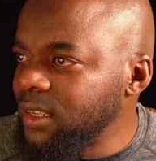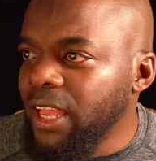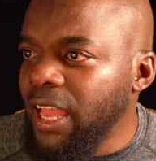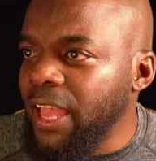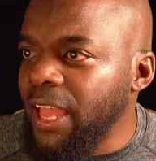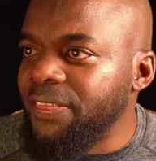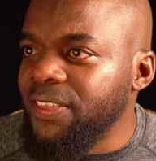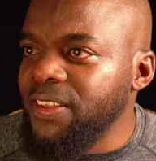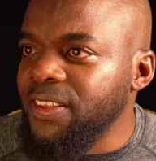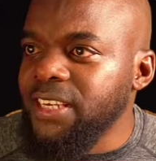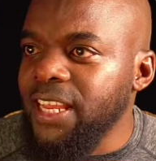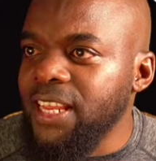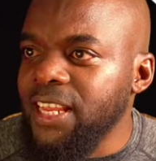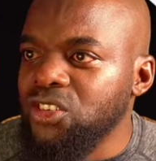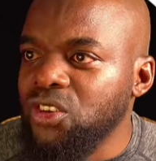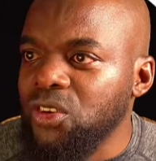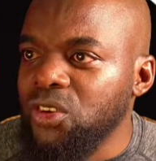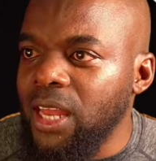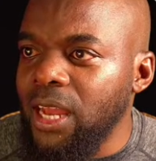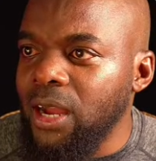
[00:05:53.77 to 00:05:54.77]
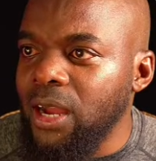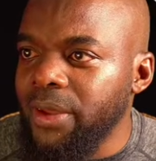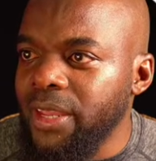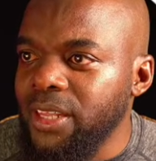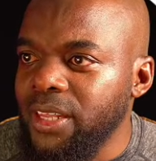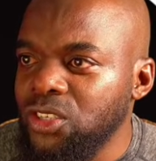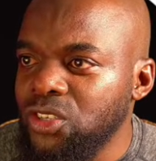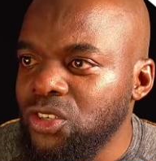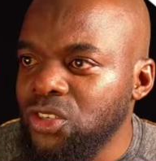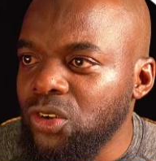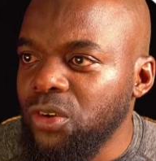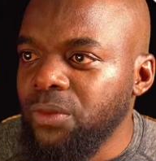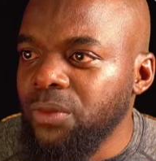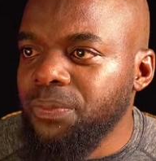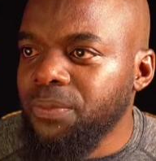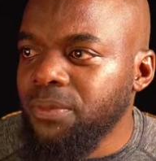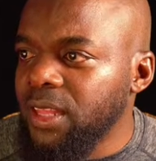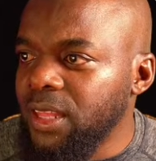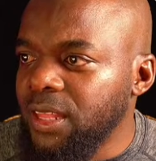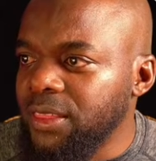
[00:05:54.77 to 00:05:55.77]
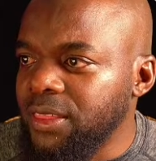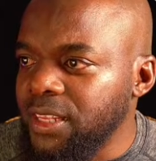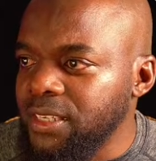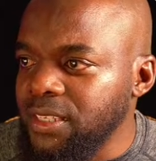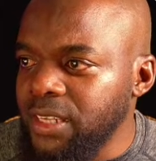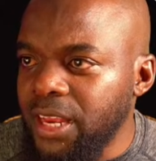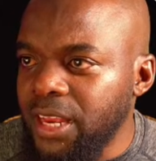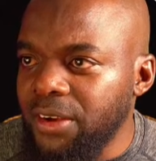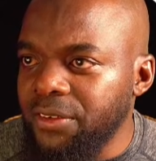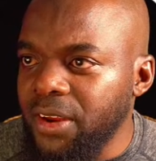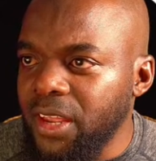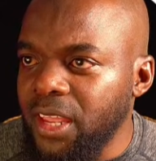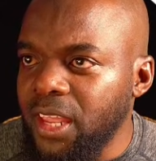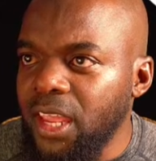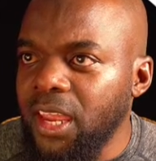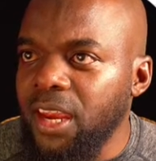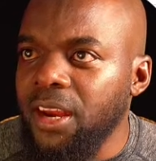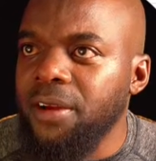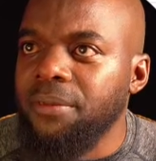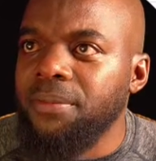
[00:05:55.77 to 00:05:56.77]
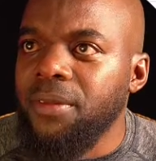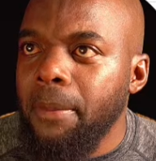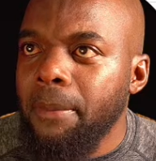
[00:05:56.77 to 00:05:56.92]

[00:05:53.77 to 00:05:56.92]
And this takes you now into this area here.